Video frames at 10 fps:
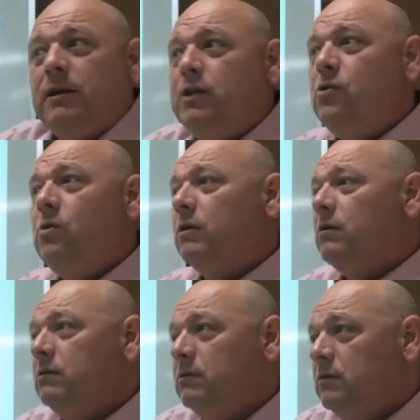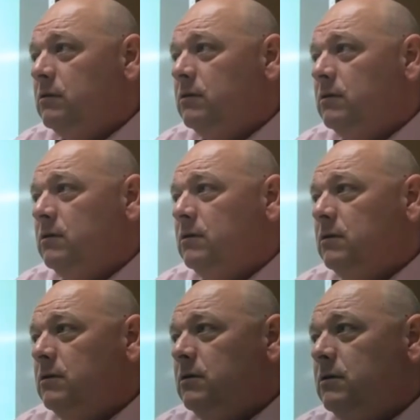Endure.
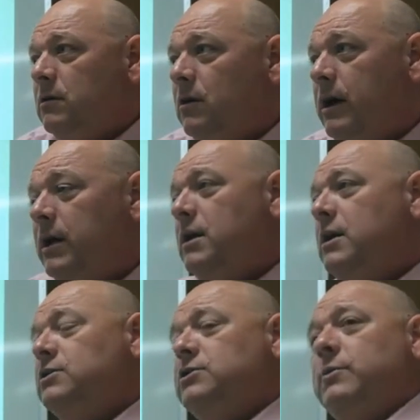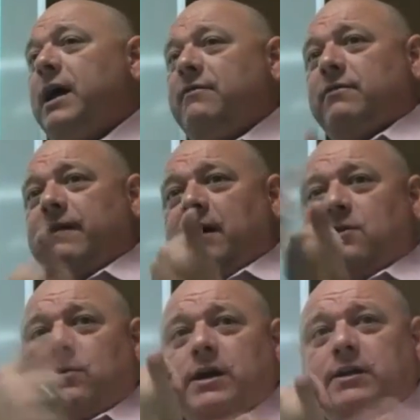All right. So we have
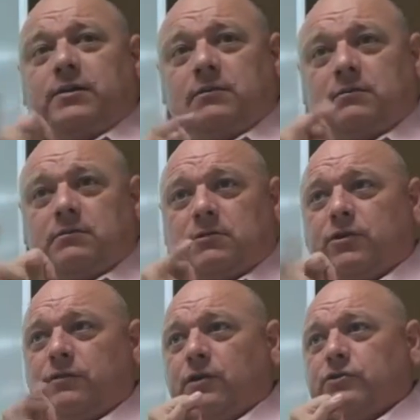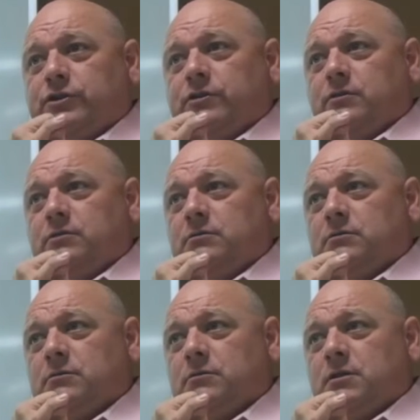evaluate your
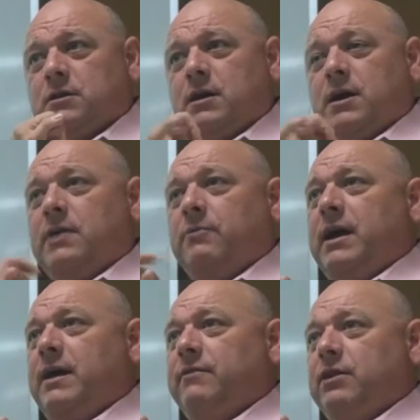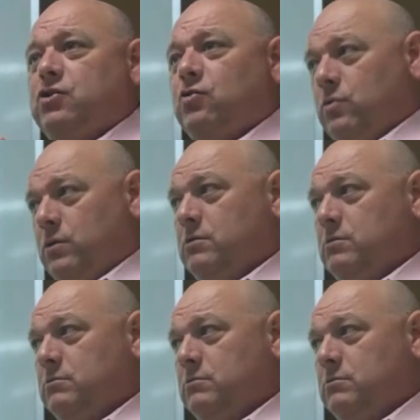devotion, and we have endure.